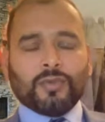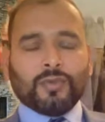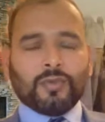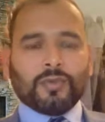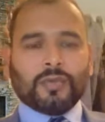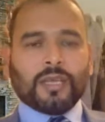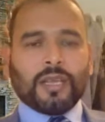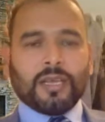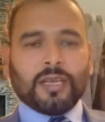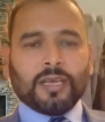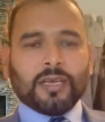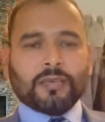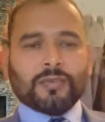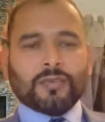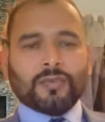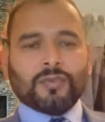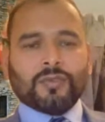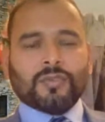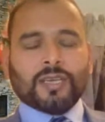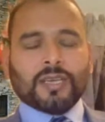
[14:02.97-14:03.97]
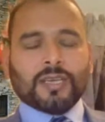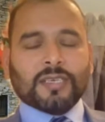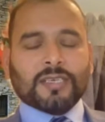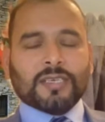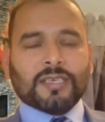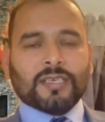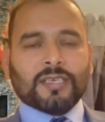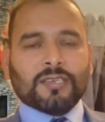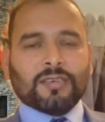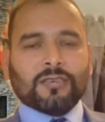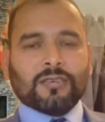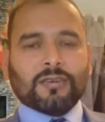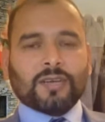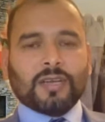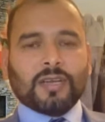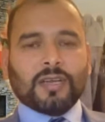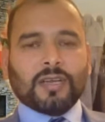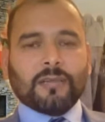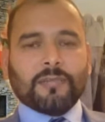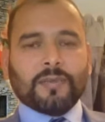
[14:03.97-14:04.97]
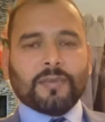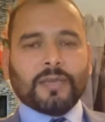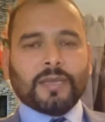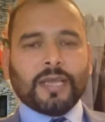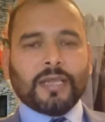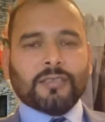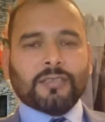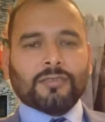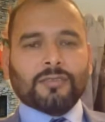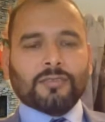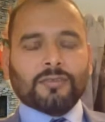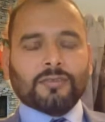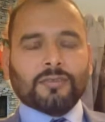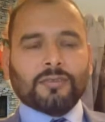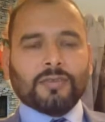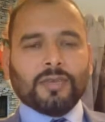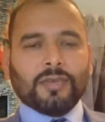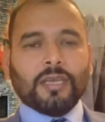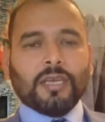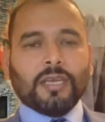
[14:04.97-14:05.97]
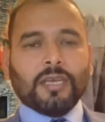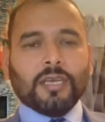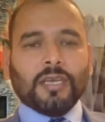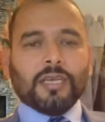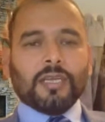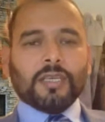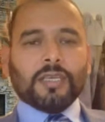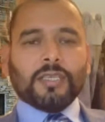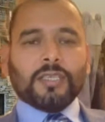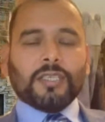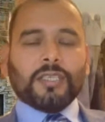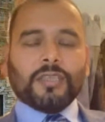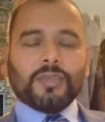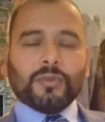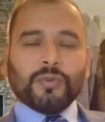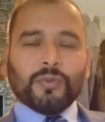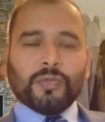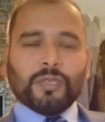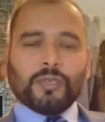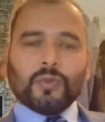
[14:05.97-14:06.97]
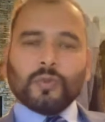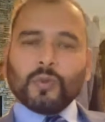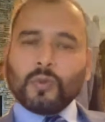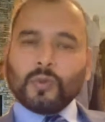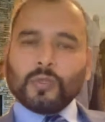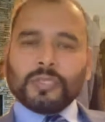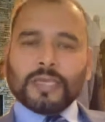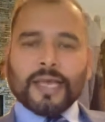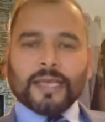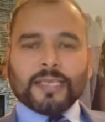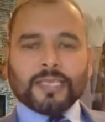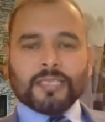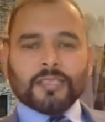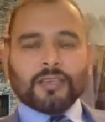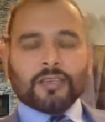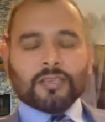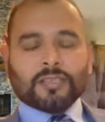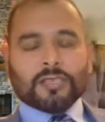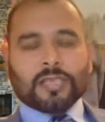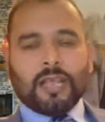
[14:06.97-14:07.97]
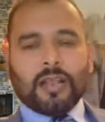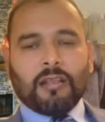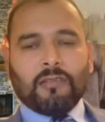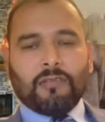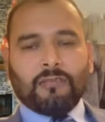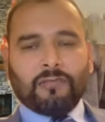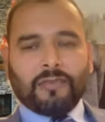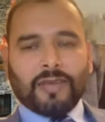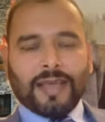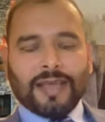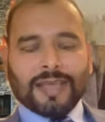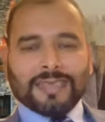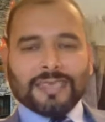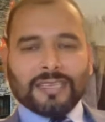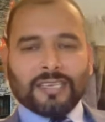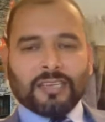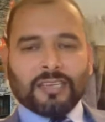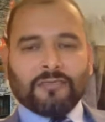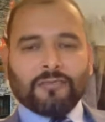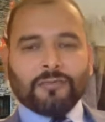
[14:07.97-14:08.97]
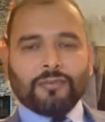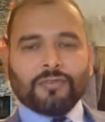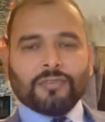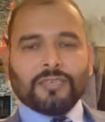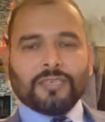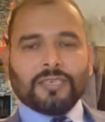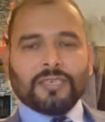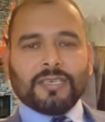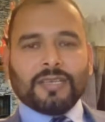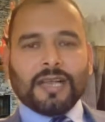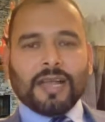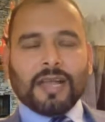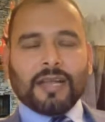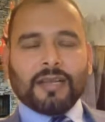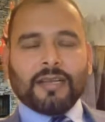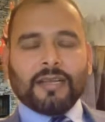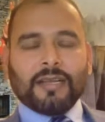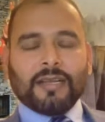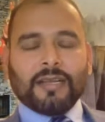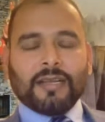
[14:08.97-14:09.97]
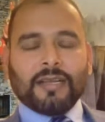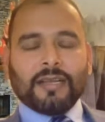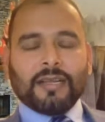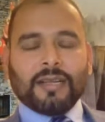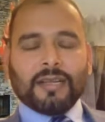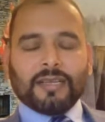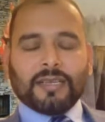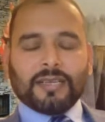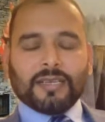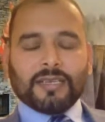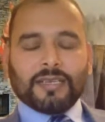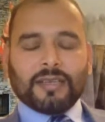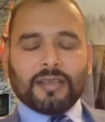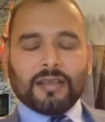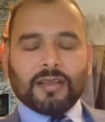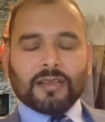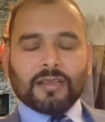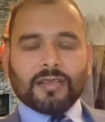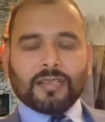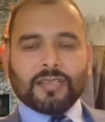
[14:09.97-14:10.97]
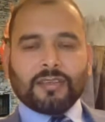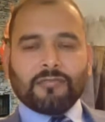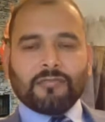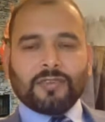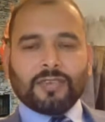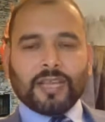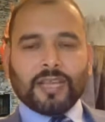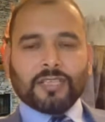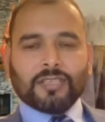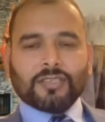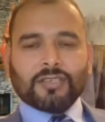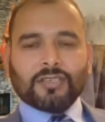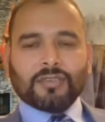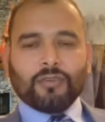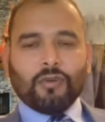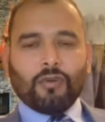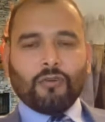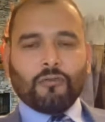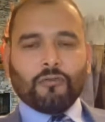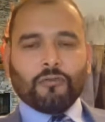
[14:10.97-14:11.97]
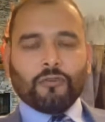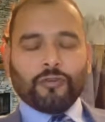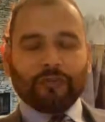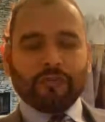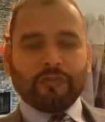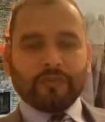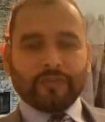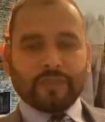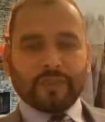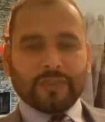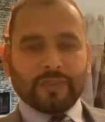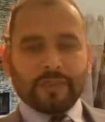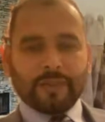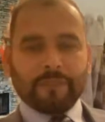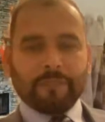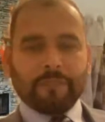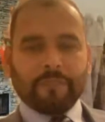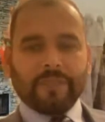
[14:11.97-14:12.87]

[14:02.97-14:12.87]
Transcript: to success your application. You need to set yourself as a refugee at the definition of refugee.